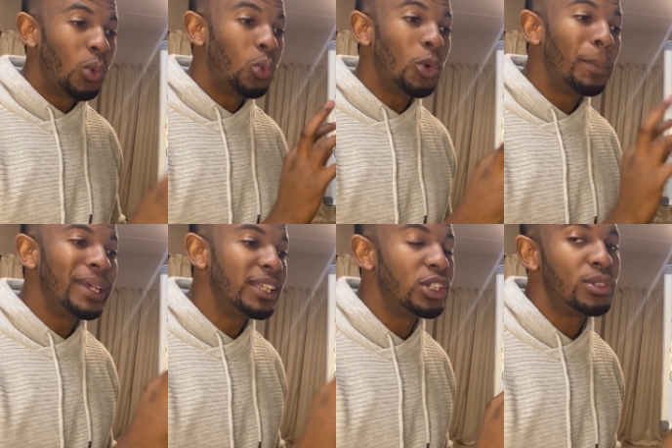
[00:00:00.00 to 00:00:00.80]
will
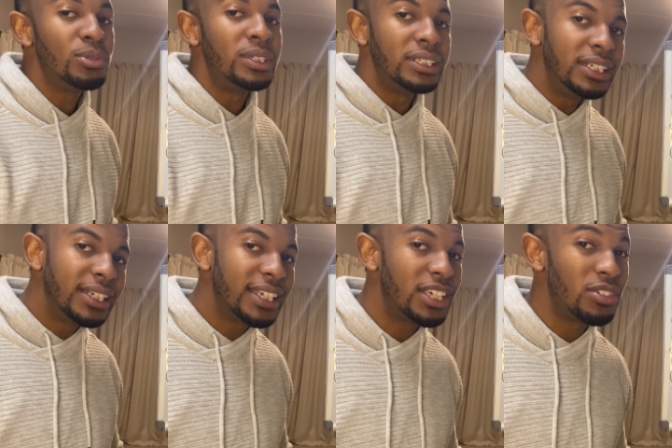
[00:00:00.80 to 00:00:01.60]
be included
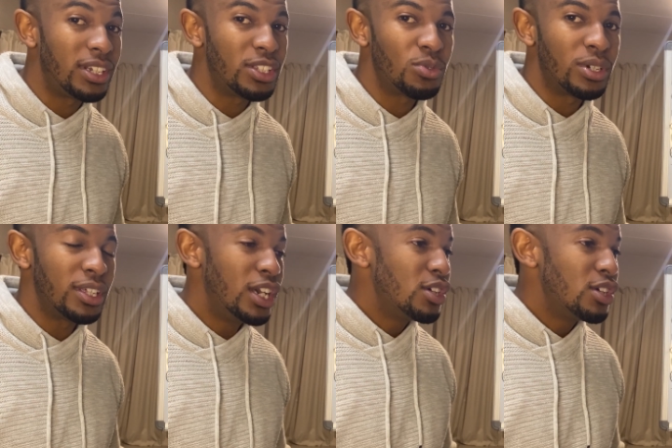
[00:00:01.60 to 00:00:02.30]
in your net worth.